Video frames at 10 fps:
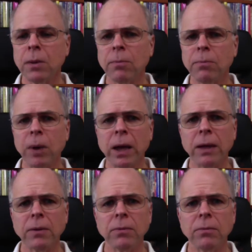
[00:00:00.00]

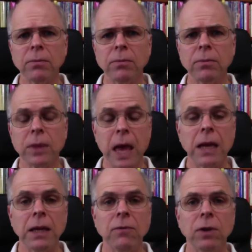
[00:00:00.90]
But
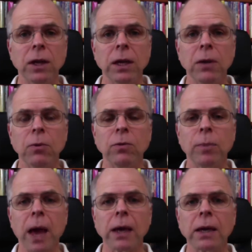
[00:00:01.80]
that evening he was
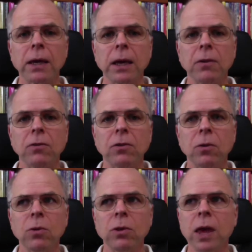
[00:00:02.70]
back again,
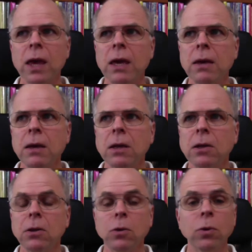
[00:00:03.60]
so they
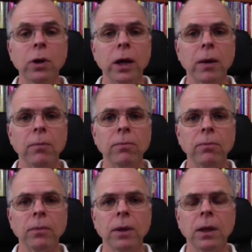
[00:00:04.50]
lured him
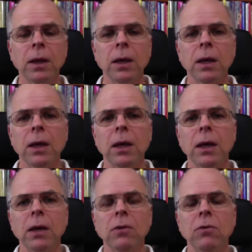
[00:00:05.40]

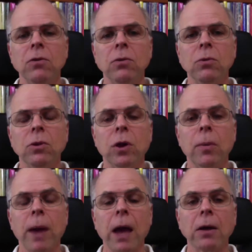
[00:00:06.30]
into their
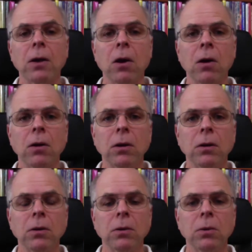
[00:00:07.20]
backyard
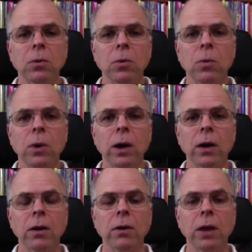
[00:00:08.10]

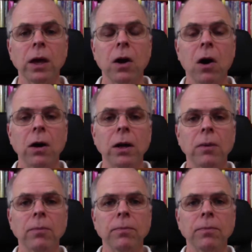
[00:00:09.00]
where they caught him.